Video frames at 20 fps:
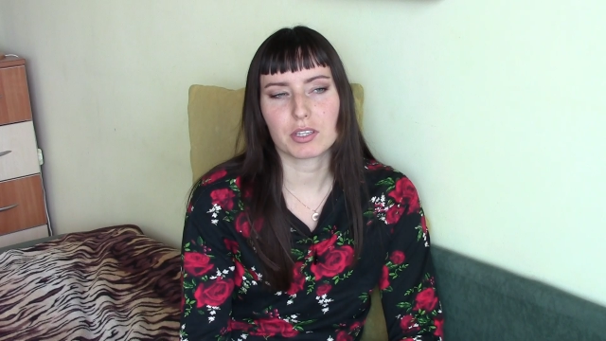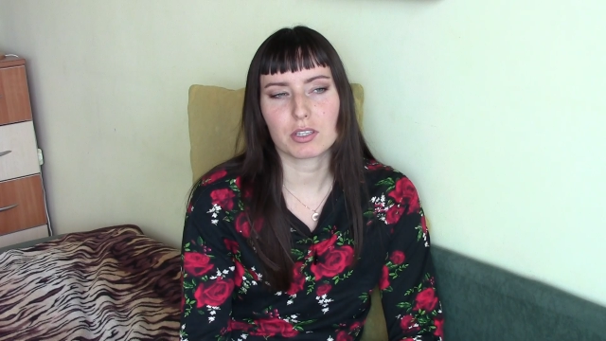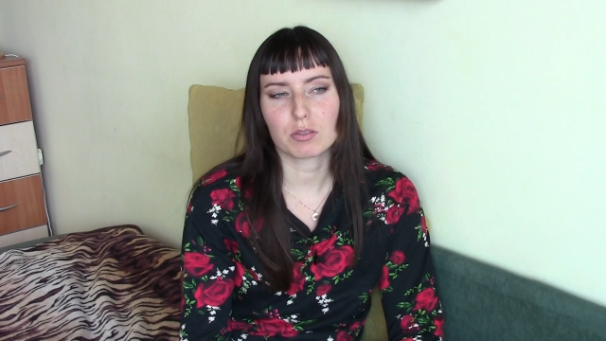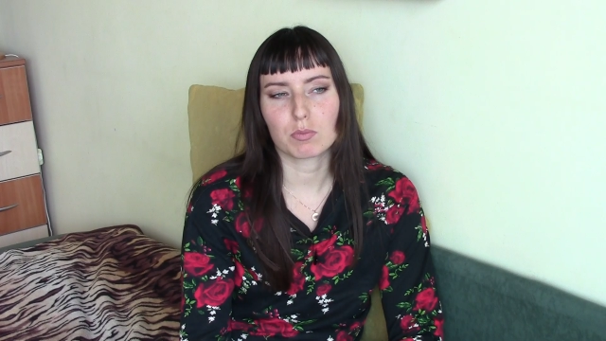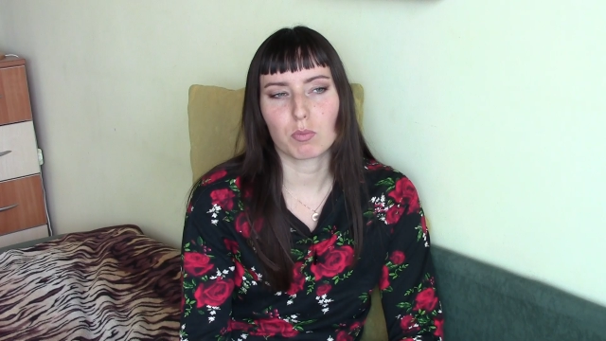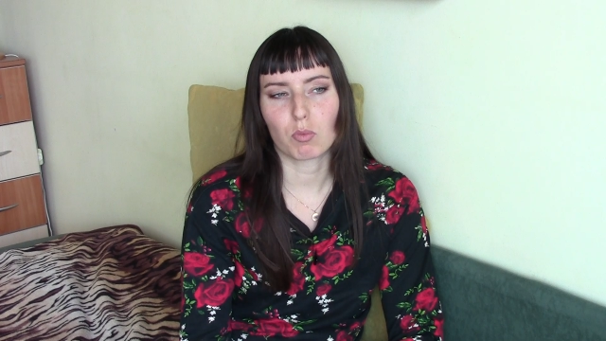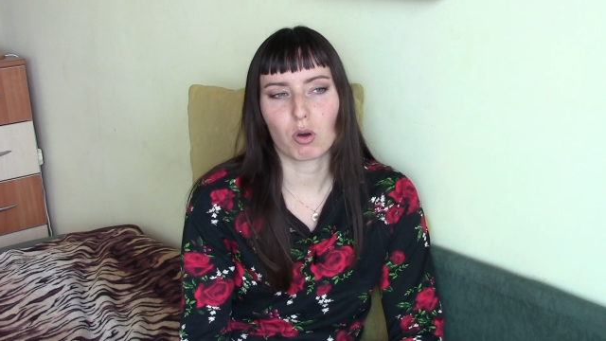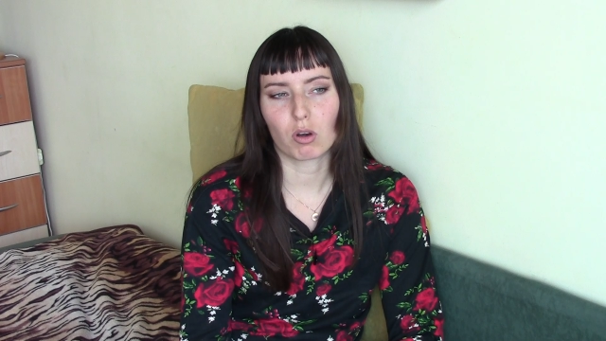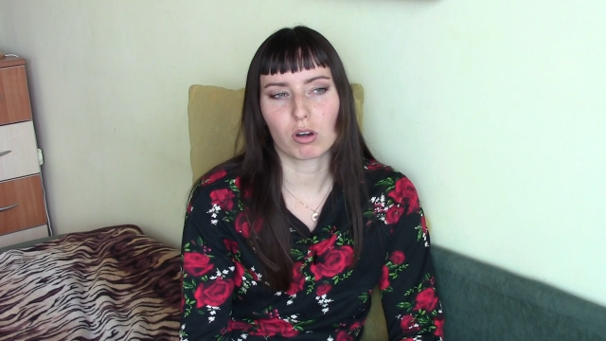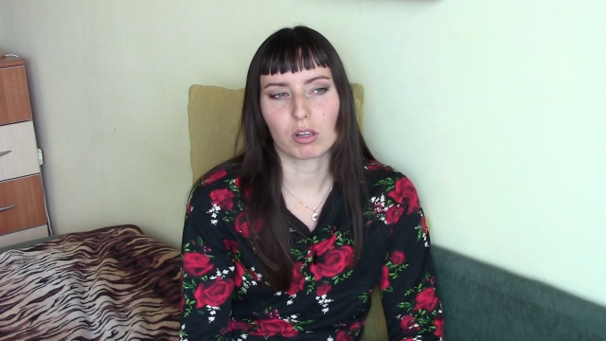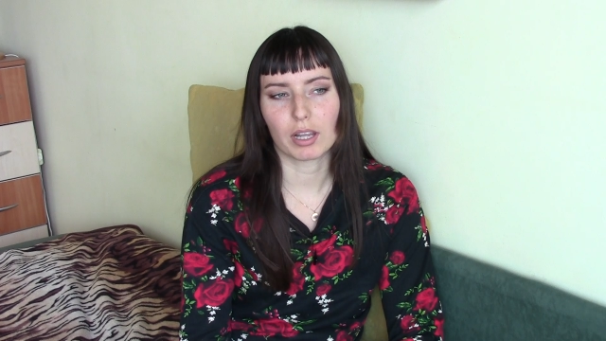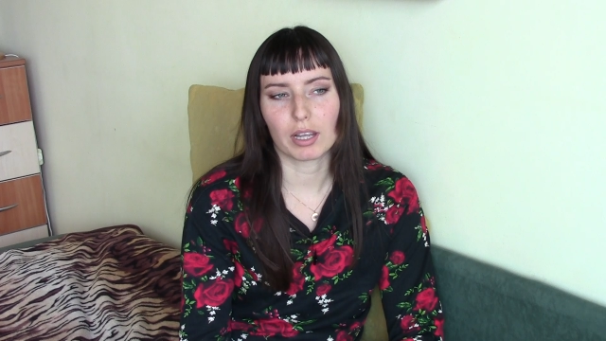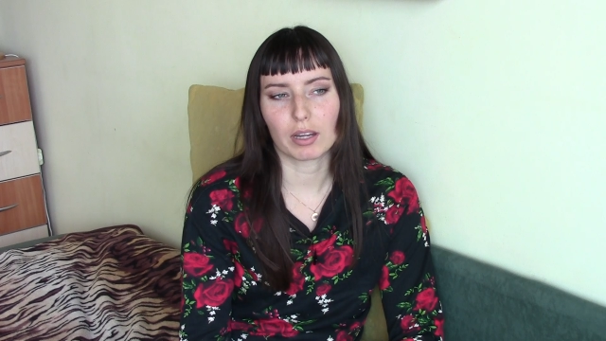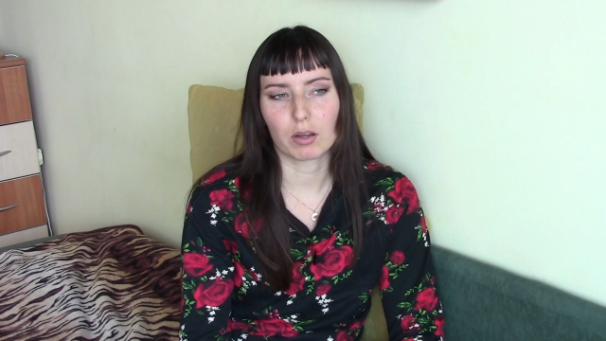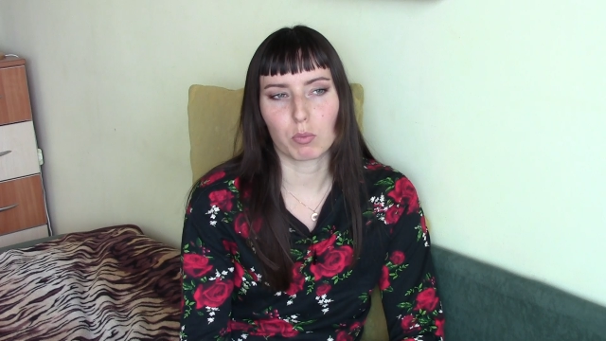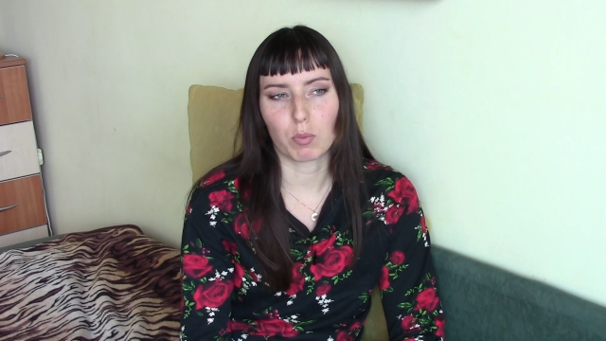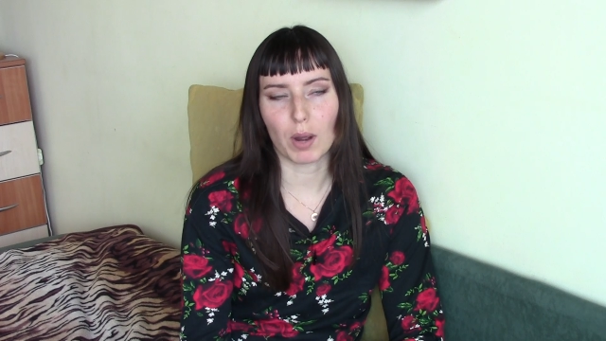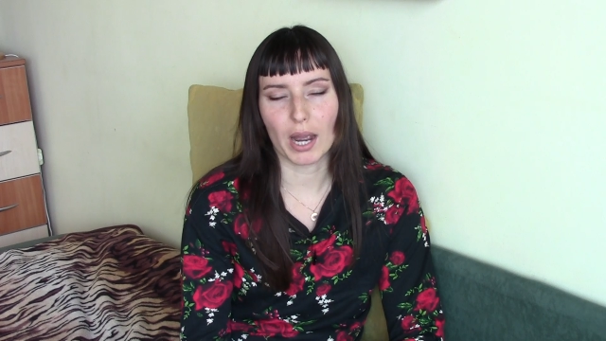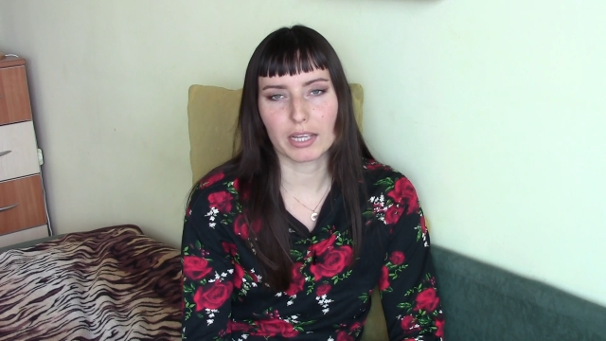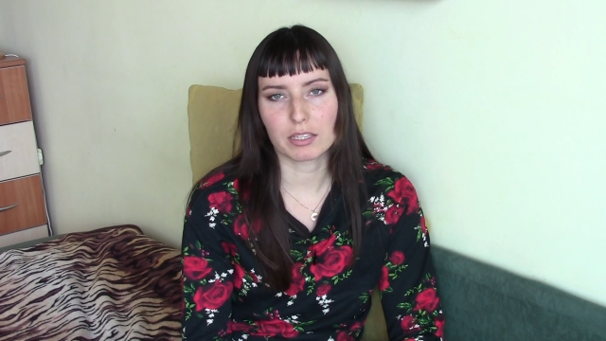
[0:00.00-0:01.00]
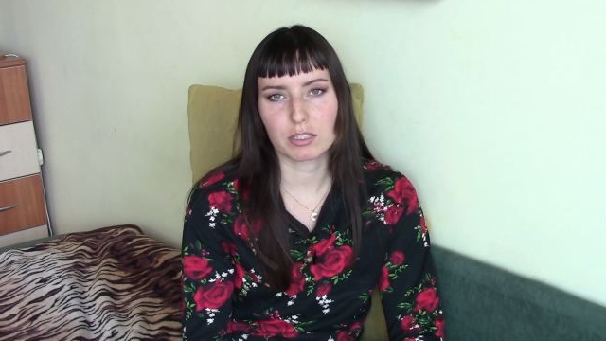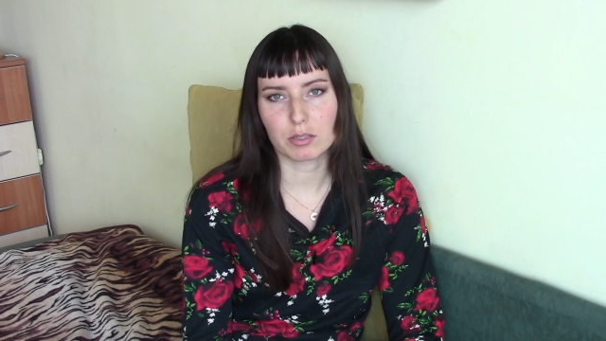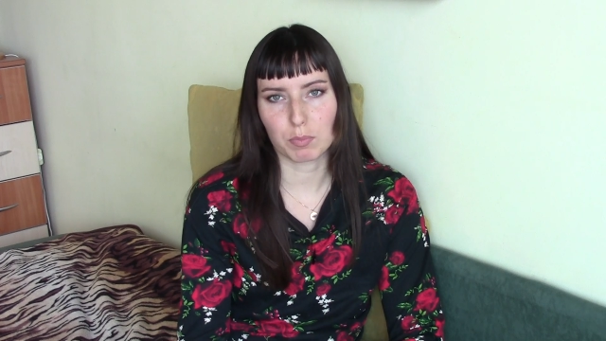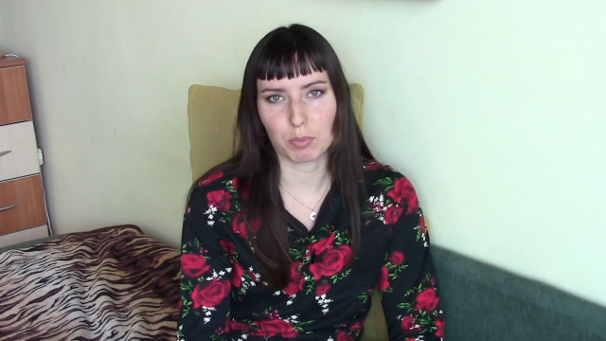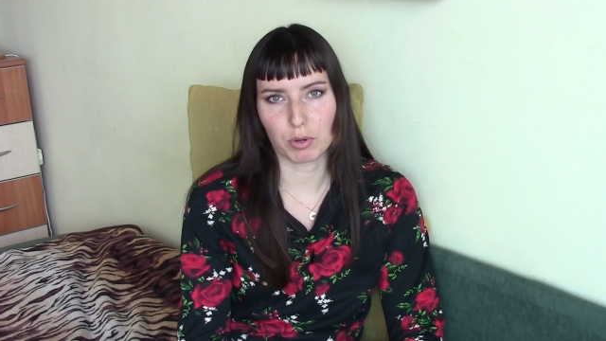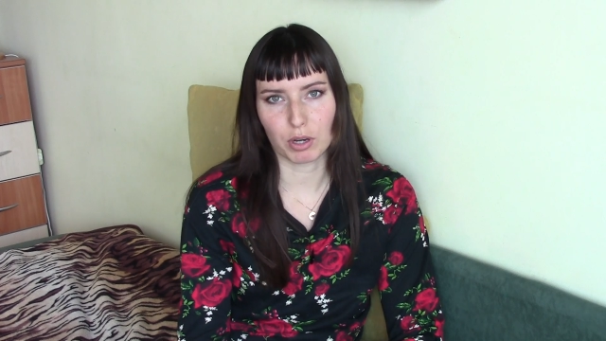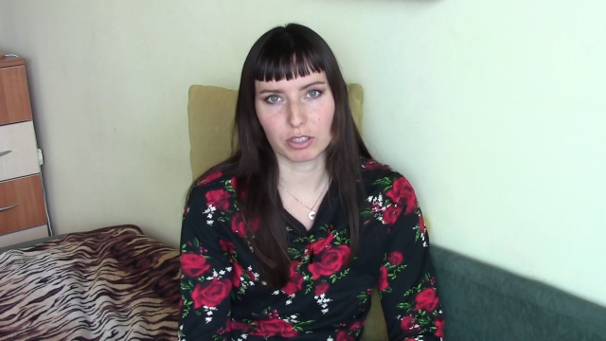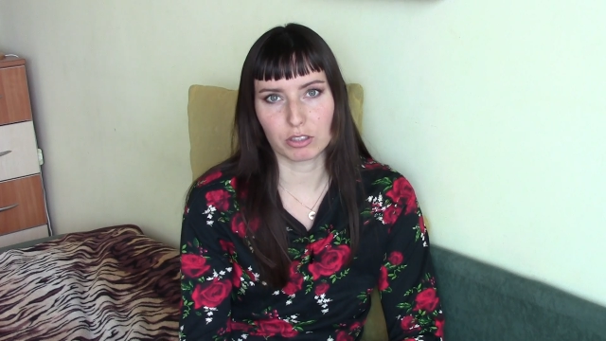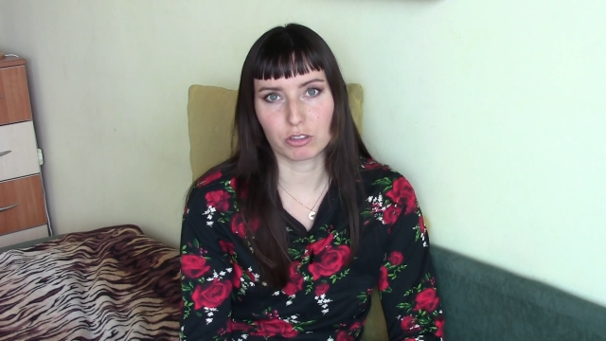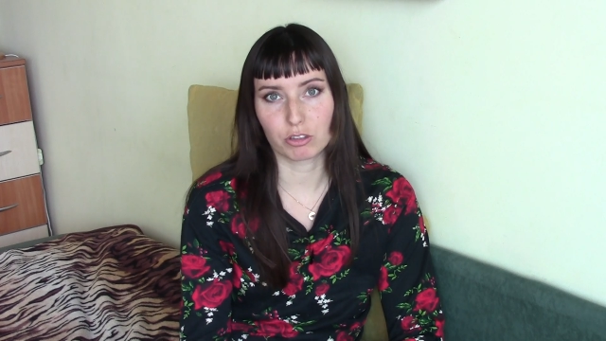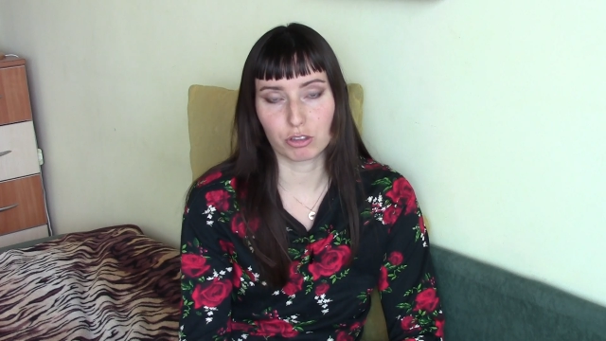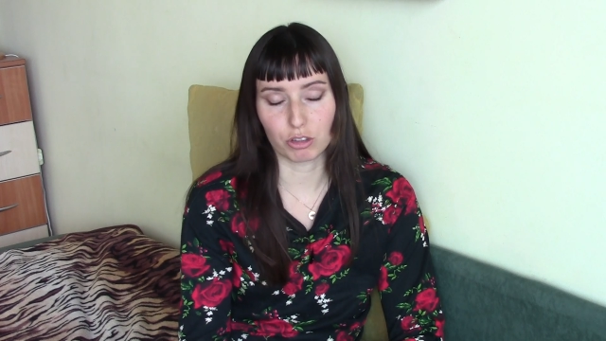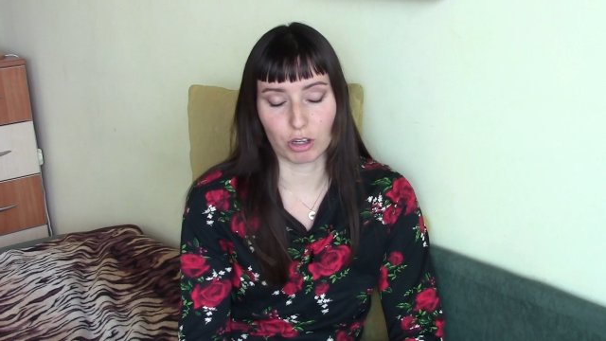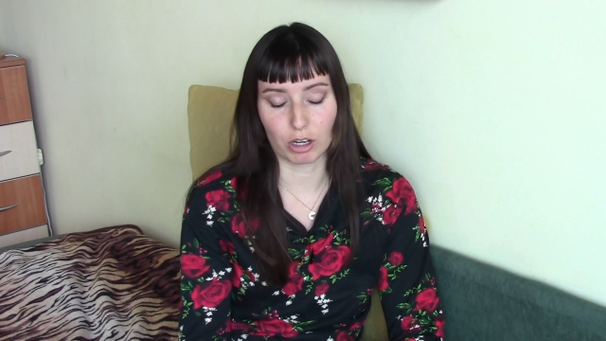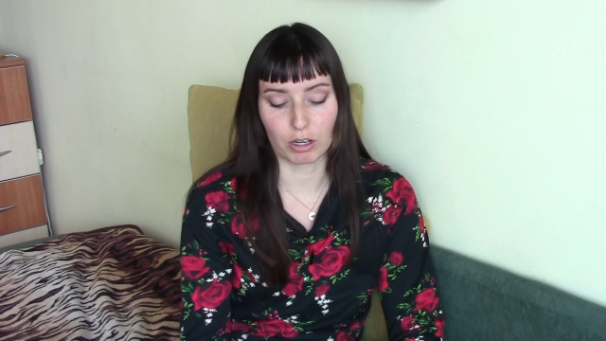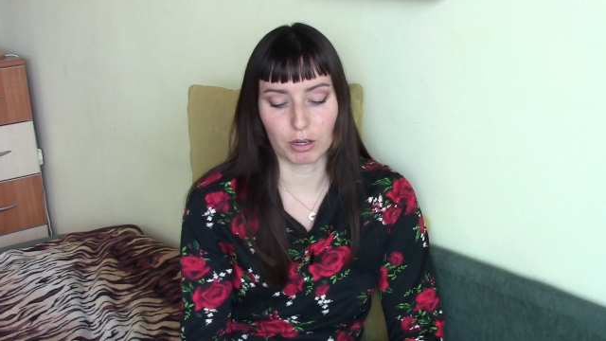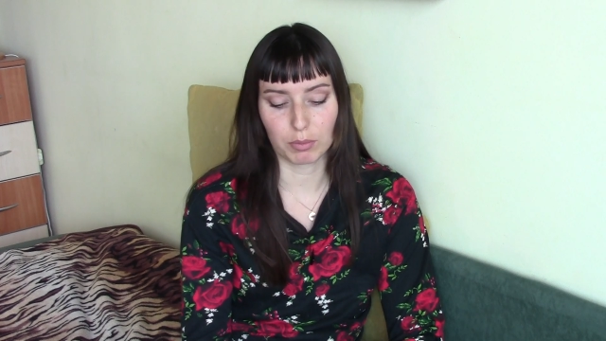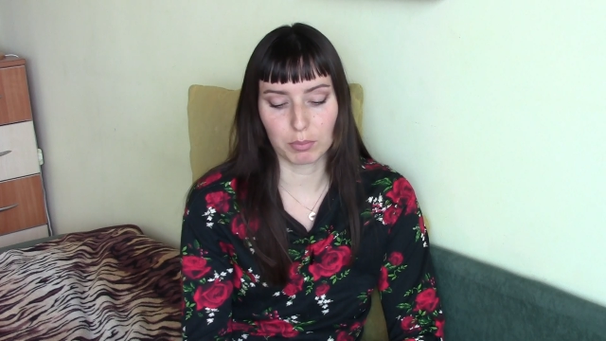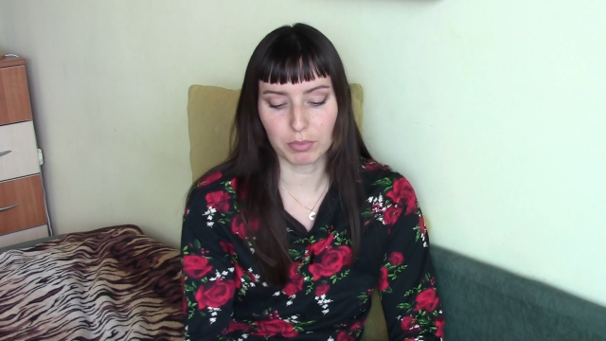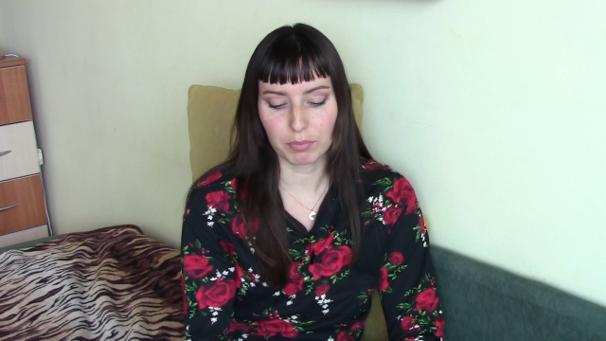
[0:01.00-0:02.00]
is more like widespread
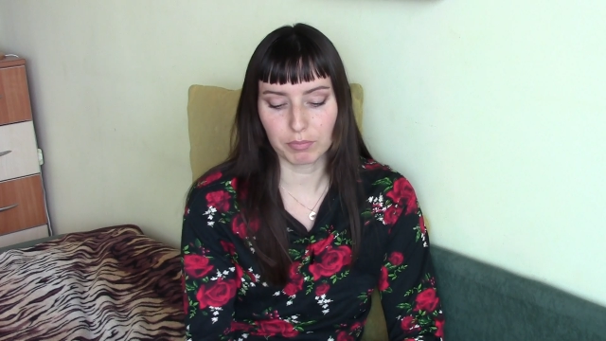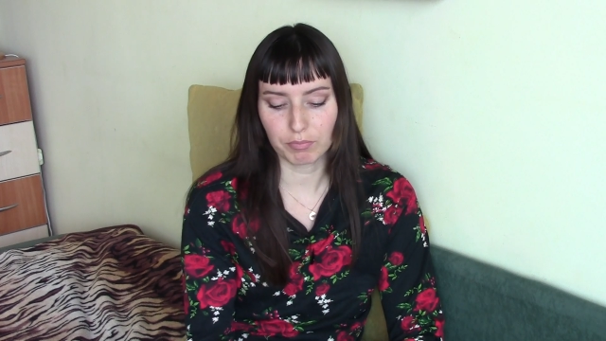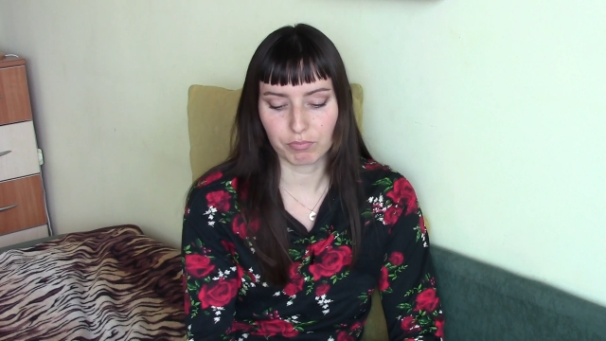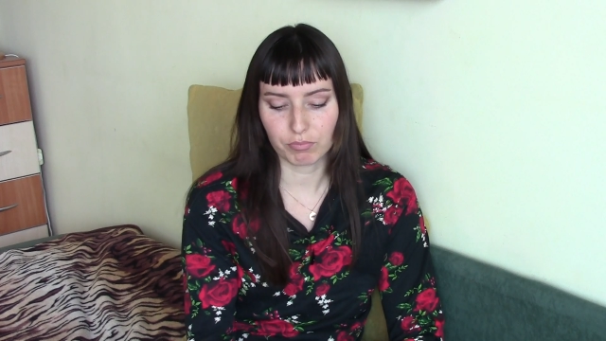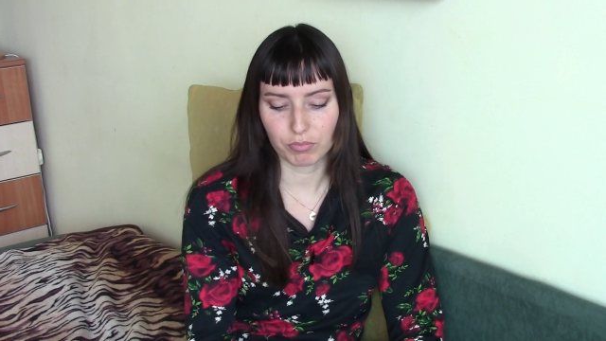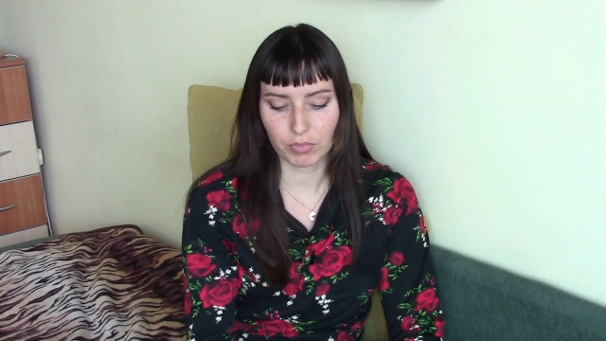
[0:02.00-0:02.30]
term,